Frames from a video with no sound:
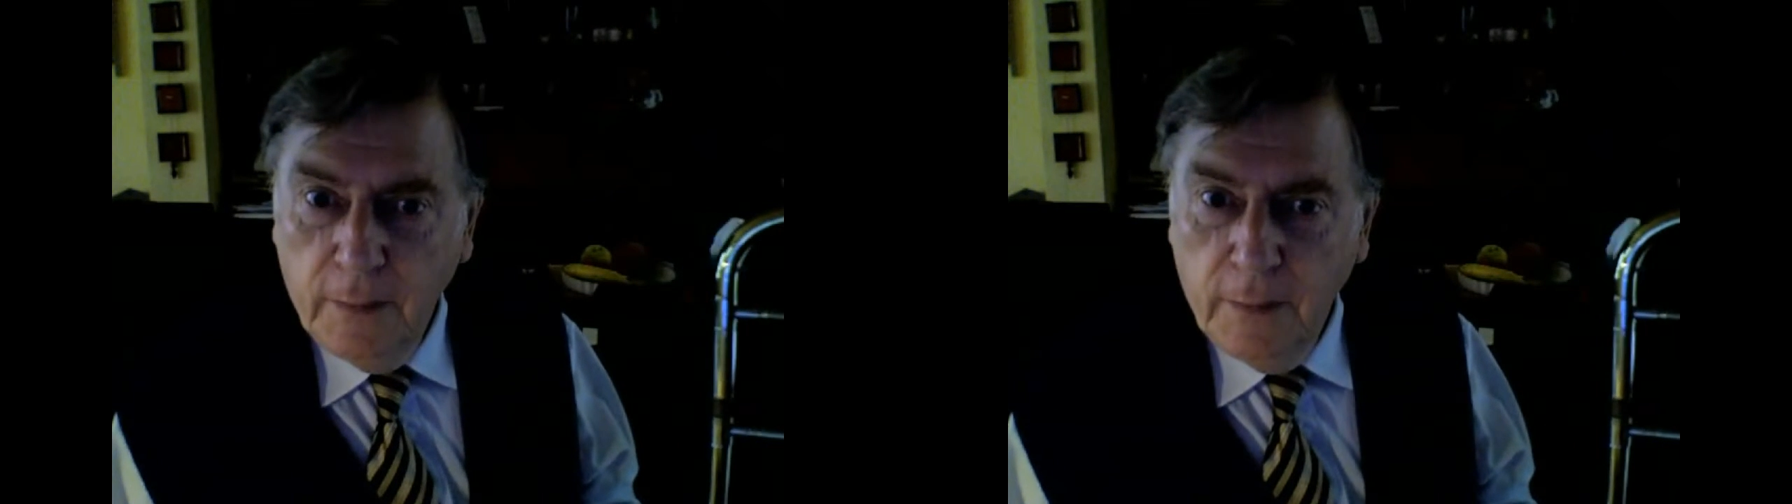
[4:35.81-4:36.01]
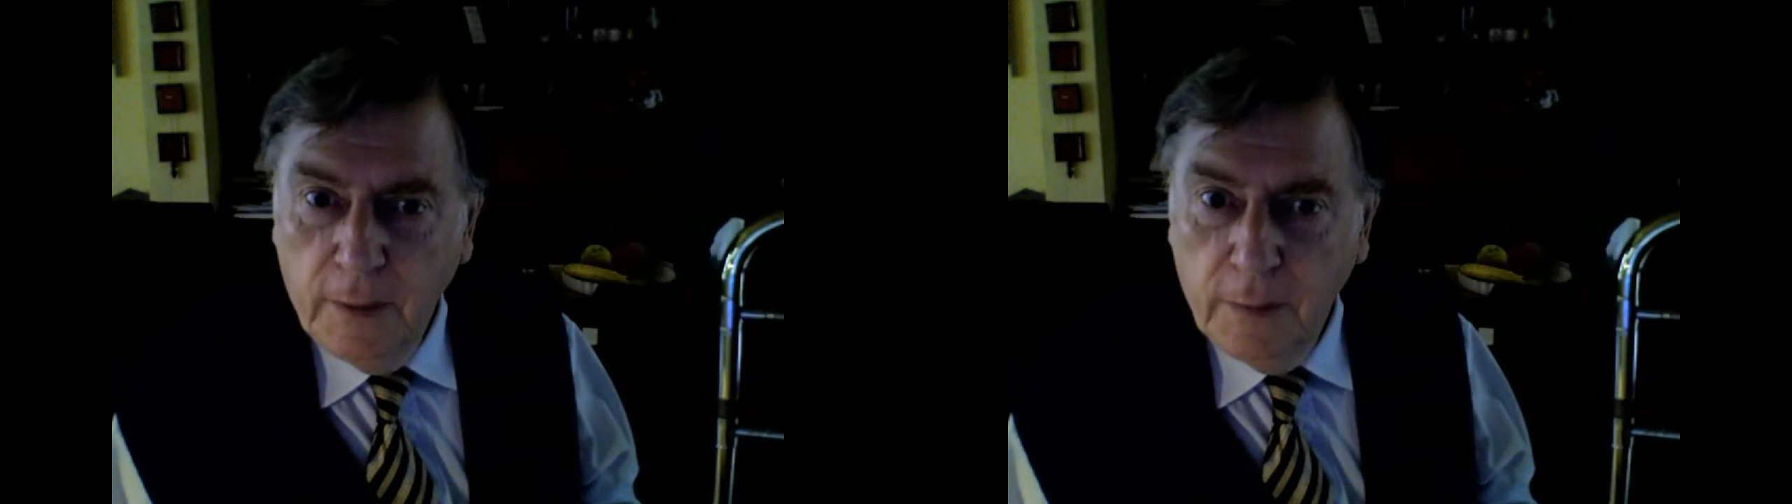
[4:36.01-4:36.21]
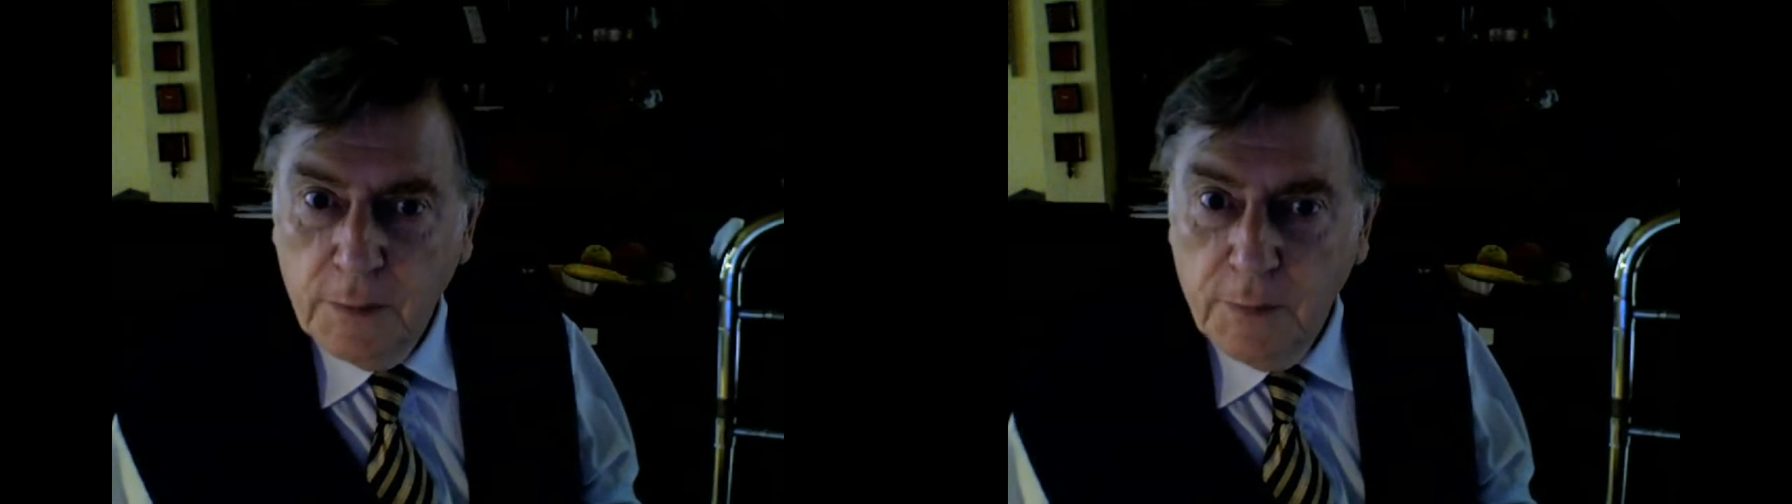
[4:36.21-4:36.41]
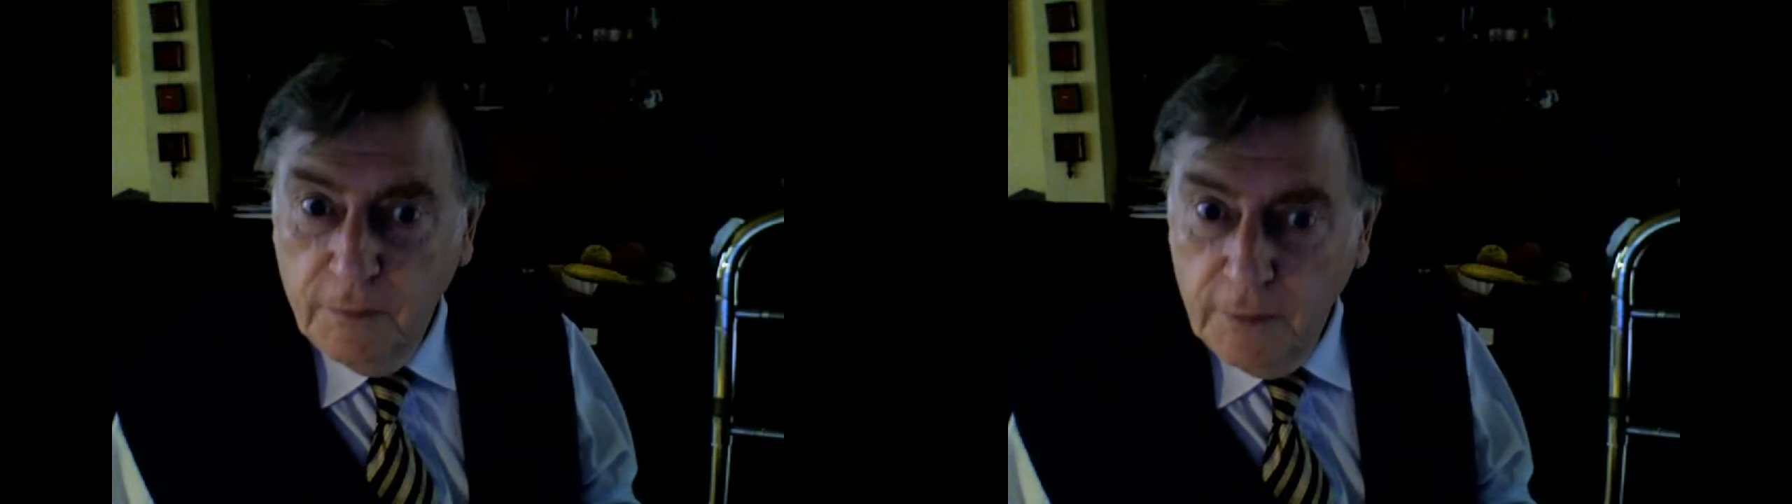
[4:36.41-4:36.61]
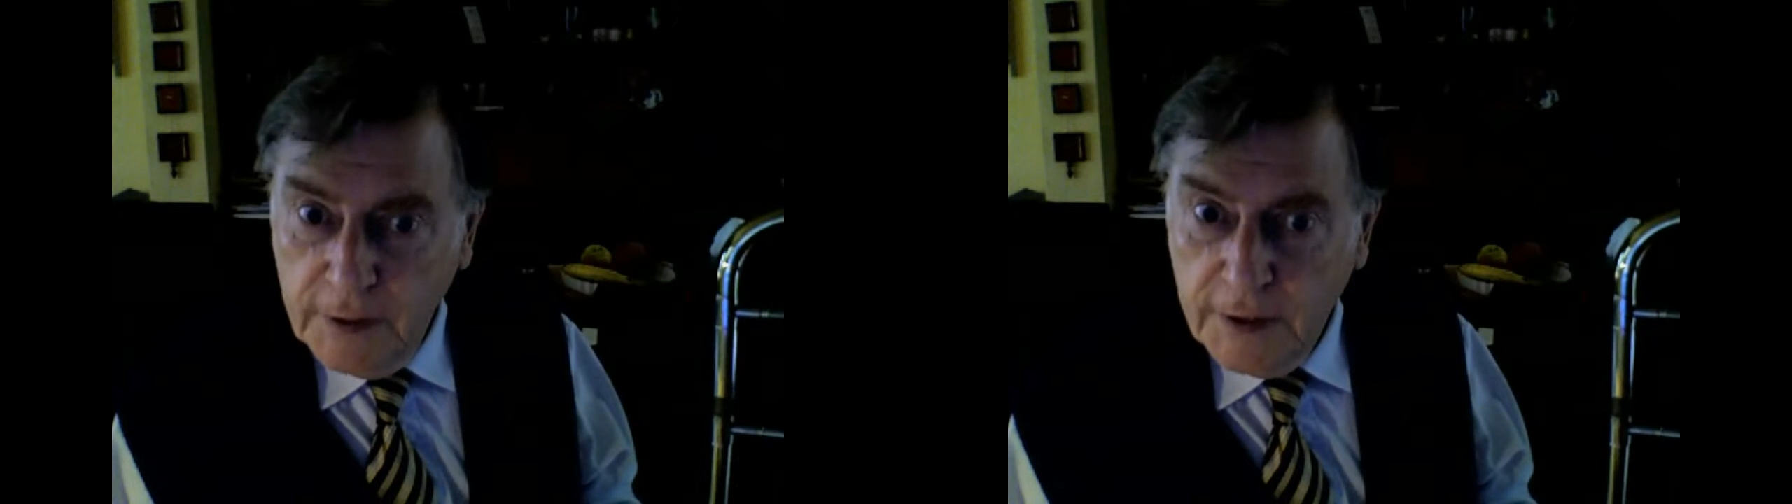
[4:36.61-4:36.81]
was
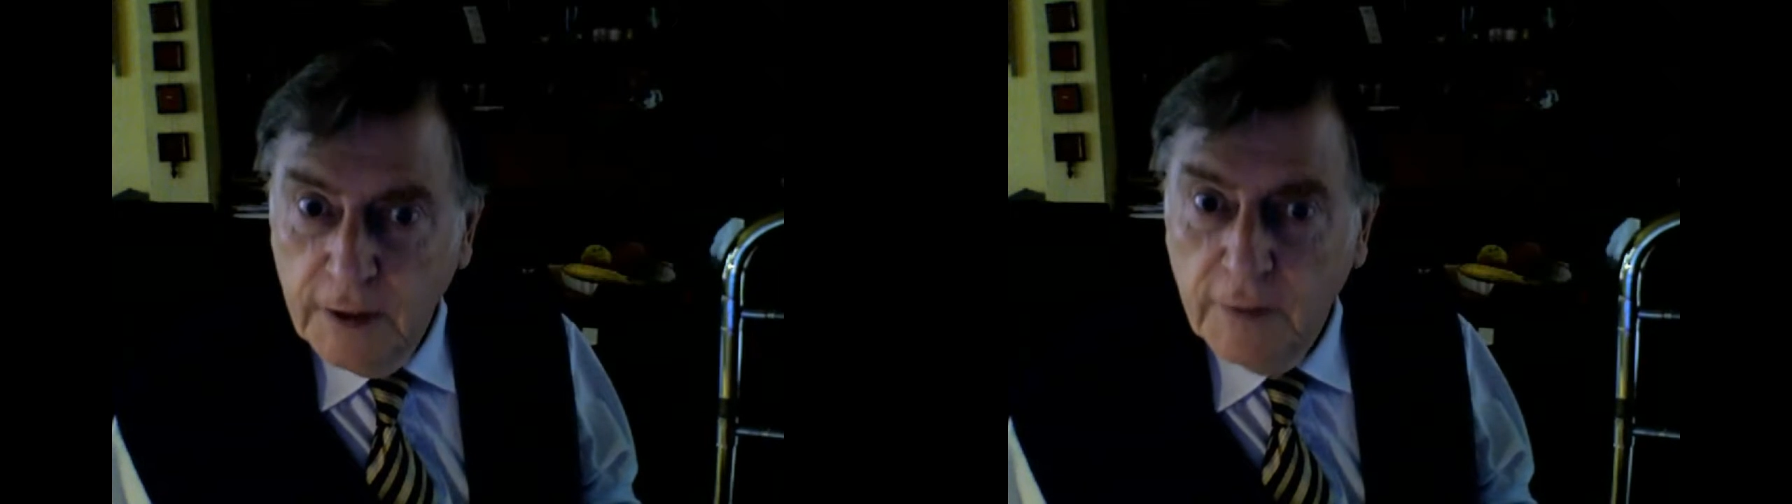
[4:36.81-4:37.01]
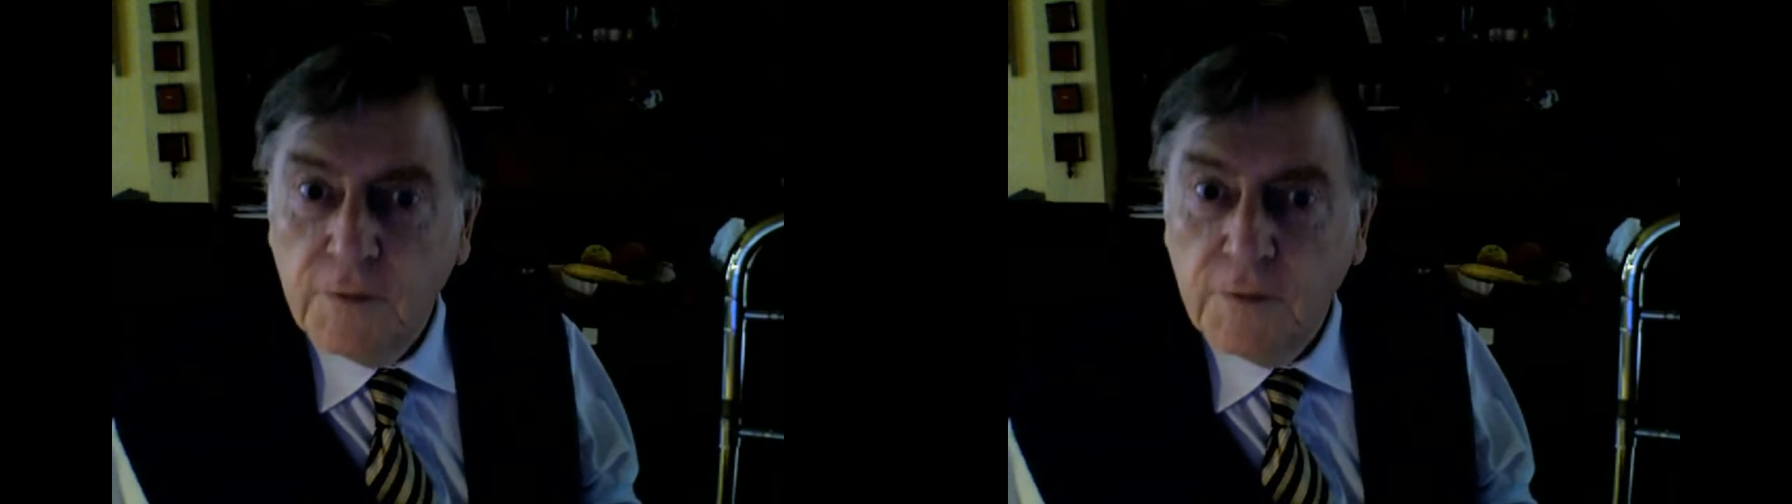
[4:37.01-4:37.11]
privileged enough